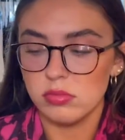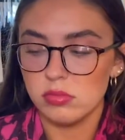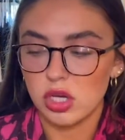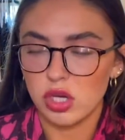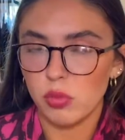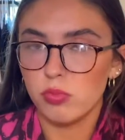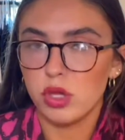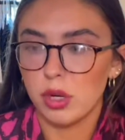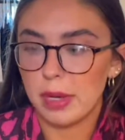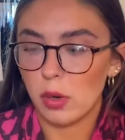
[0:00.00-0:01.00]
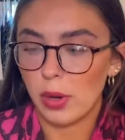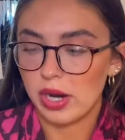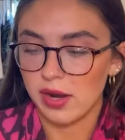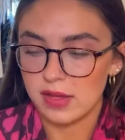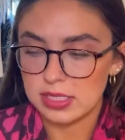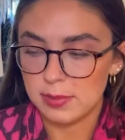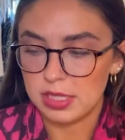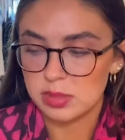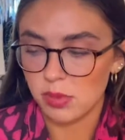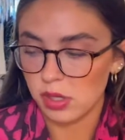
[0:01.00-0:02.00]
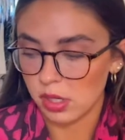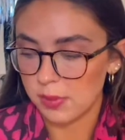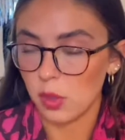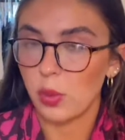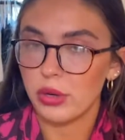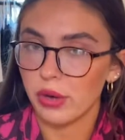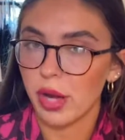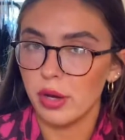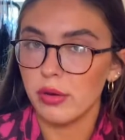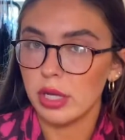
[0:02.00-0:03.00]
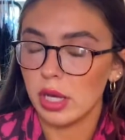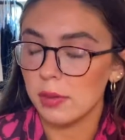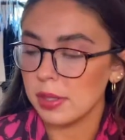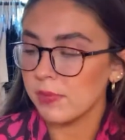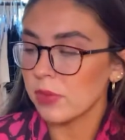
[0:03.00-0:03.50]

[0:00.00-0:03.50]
a good, good amount of wear out of this. I mean, it's probably not gonna be your winter coat, you know, but